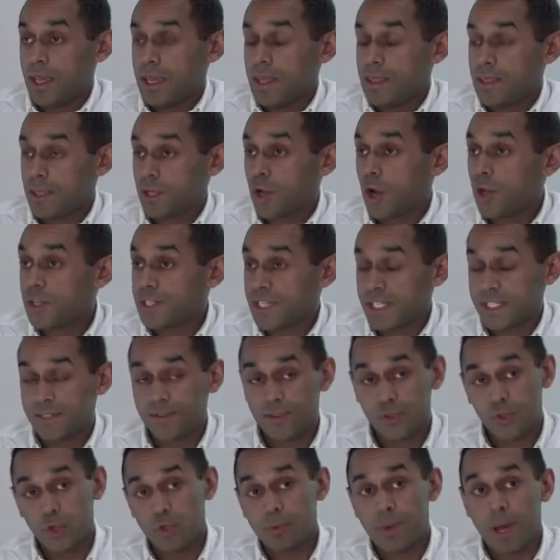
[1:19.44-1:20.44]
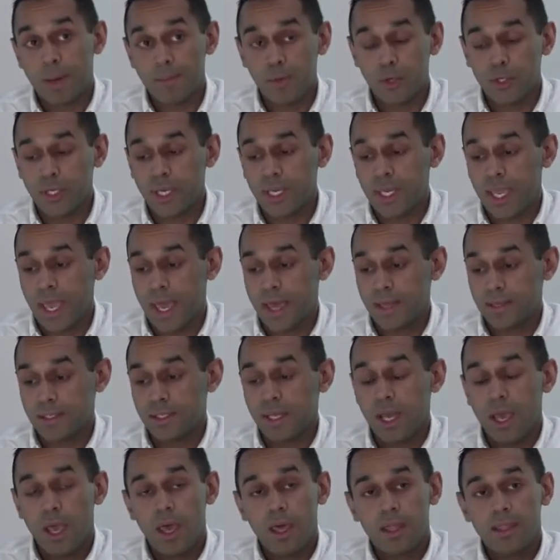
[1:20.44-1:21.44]
in the context of the group I'm looking
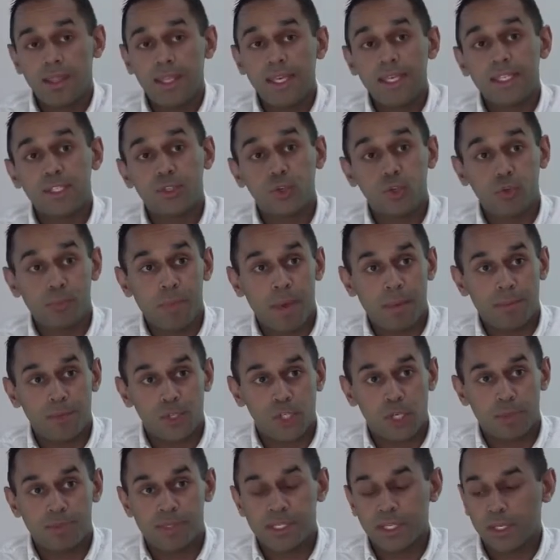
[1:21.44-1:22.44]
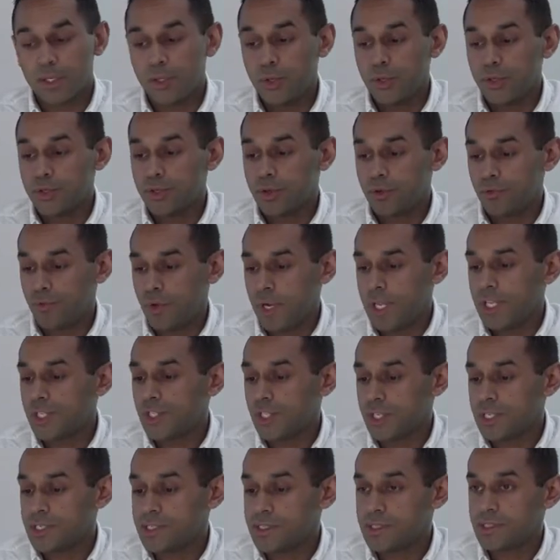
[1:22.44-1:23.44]
at, these group memberships include
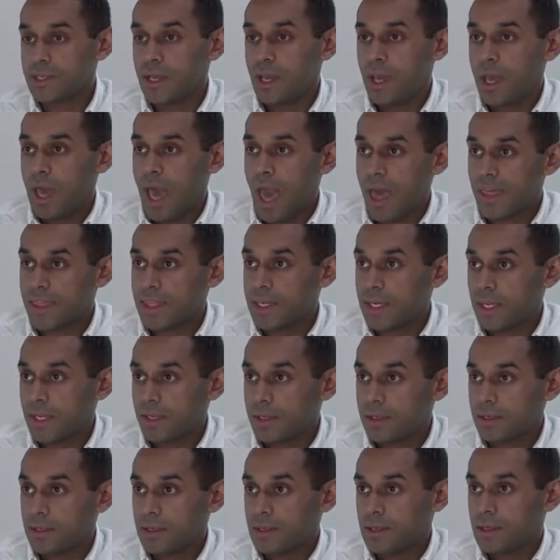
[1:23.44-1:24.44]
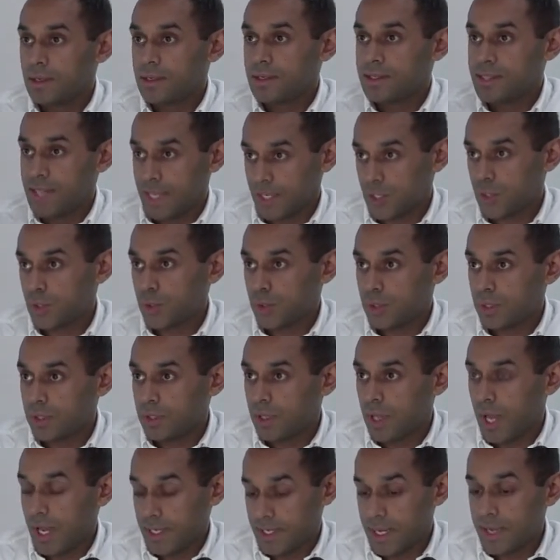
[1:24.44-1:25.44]
religious, ethnic,
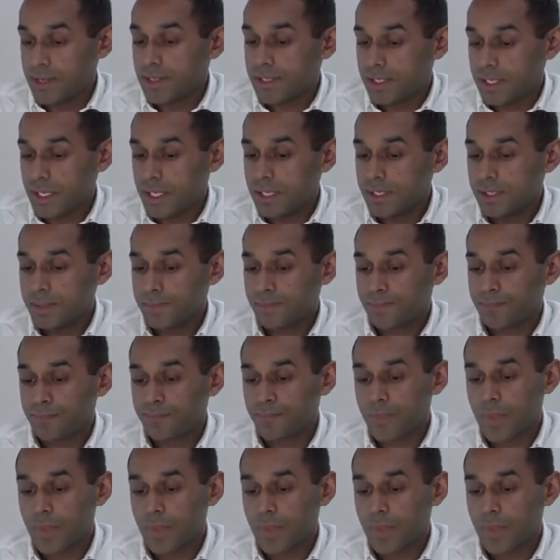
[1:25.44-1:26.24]
sexual identities.